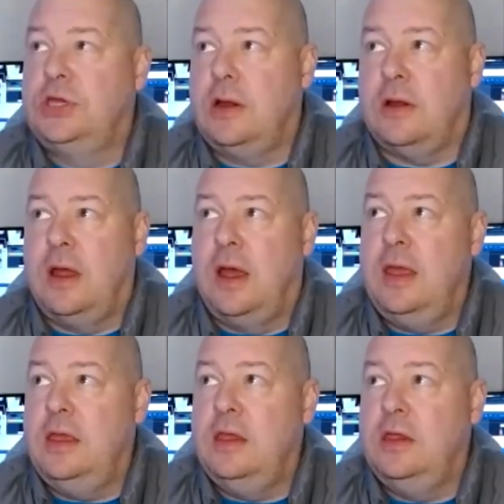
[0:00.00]
Sure. Uh,
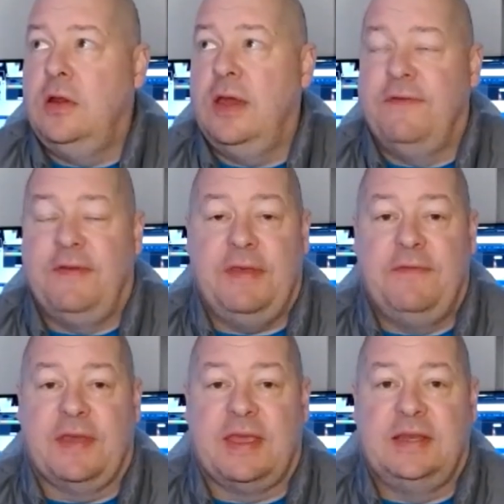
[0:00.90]
you know, if it,
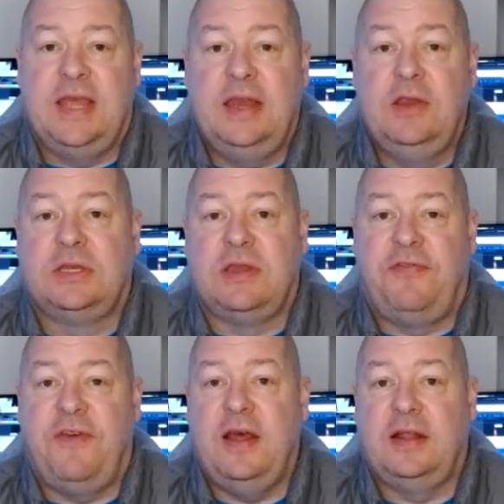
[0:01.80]
if it continues to
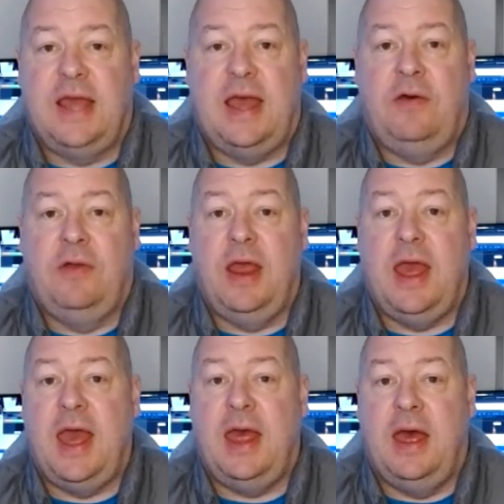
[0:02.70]
fail down
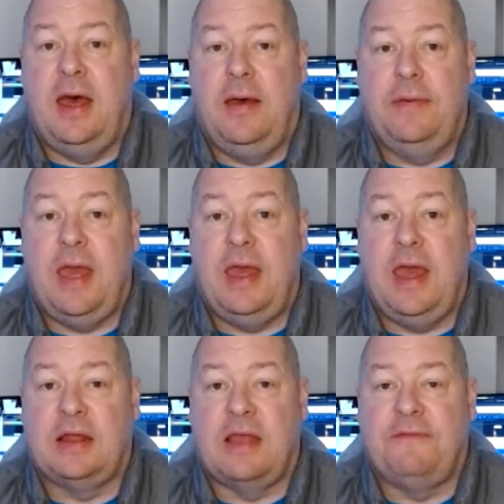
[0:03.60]
at, uh,
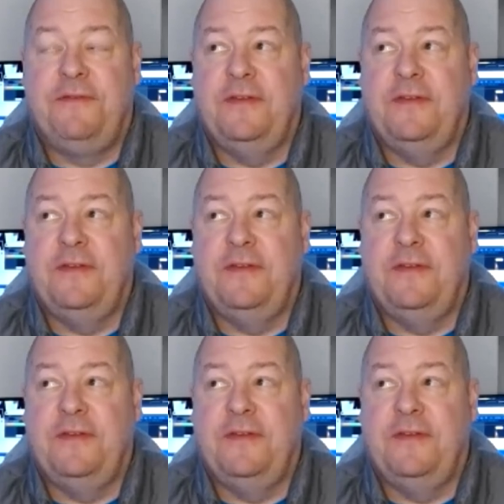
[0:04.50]
at that